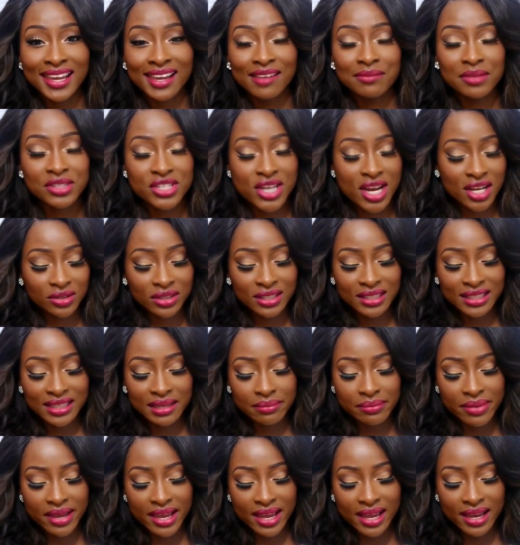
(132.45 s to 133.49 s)
I've been checking on
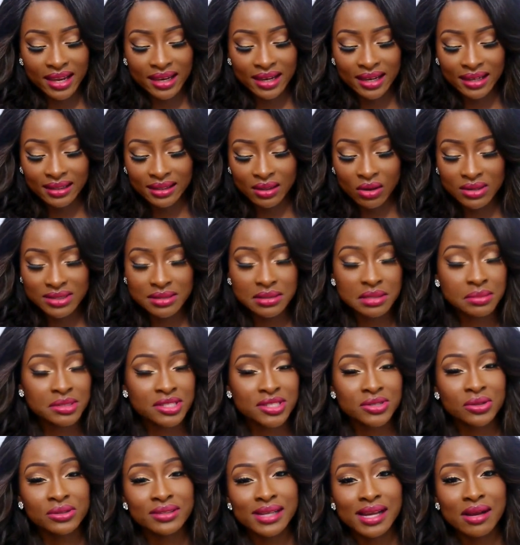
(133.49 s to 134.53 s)
eBay and they all seem to be
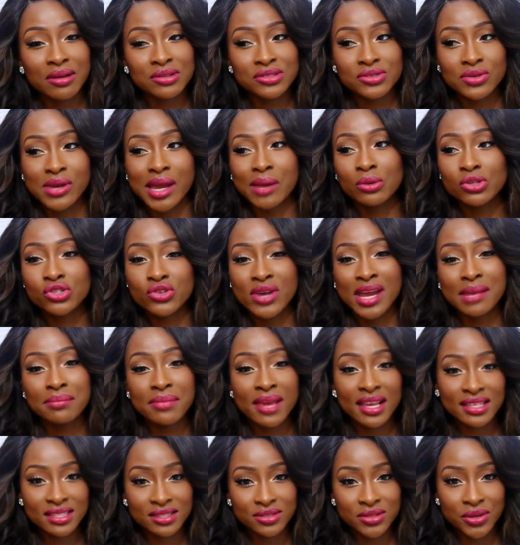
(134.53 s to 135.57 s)
sold out so I will try
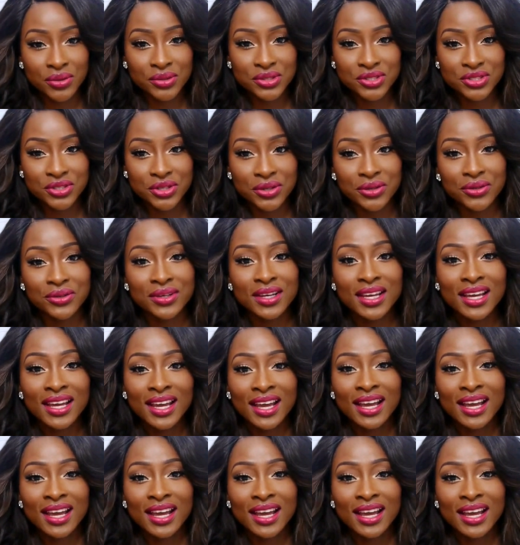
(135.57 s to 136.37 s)
mixing those two